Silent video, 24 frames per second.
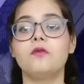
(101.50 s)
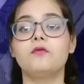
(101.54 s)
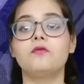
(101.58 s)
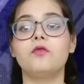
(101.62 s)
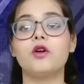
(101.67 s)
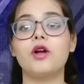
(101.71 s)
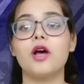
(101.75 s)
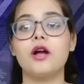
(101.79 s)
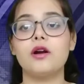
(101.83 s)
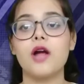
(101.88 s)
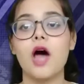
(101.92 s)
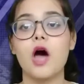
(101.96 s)

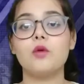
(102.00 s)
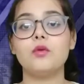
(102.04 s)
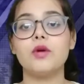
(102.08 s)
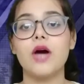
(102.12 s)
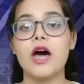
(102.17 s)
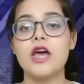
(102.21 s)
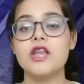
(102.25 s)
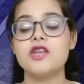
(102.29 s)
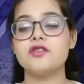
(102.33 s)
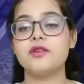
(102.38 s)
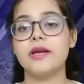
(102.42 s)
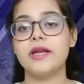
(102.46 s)
for around
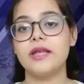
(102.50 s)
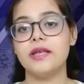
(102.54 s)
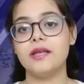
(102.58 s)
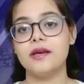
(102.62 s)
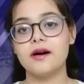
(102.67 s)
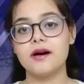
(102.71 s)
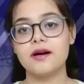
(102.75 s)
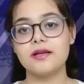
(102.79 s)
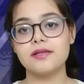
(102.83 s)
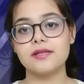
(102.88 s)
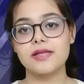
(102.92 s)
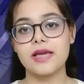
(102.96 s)
100
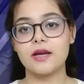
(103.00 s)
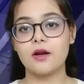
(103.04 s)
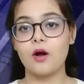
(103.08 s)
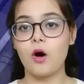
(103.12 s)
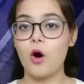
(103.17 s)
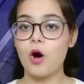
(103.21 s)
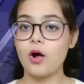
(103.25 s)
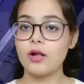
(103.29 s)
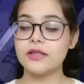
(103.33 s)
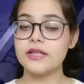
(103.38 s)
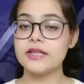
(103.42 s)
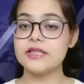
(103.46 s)
years and
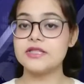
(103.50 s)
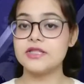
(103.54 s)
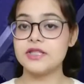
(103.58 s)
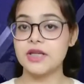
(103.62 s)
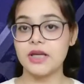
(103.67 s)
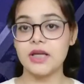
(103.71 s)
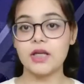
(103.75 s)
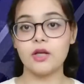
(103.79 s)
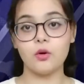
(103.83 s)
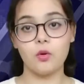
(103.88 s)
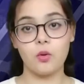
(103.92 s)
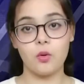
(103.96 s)
all the
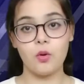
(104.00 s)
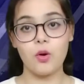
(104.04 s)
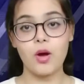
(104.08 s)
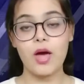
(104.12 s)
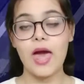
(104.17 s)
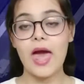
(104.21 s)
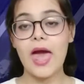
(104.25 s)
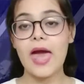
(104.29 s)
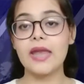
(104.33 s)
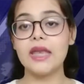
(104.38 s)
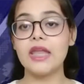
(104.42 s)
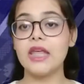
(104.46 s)
GEO
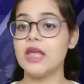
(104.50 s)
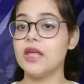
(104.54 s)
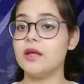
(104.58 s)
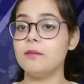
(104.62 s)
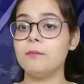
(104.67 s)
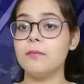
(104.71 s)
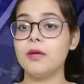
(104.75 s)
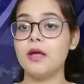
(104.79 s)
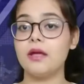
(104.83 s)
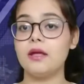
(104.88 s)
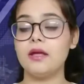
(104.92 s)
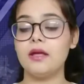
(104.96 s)
and
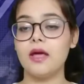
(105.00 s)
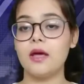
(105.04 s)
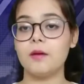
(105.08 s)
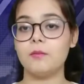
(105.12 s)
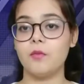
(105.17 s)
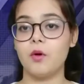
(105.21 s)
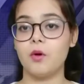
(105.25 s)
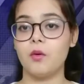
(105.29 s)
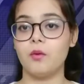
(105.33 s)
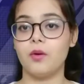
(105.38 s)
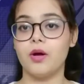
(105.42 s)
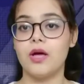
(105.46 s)

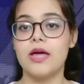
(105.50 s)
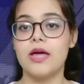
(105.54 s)
EMO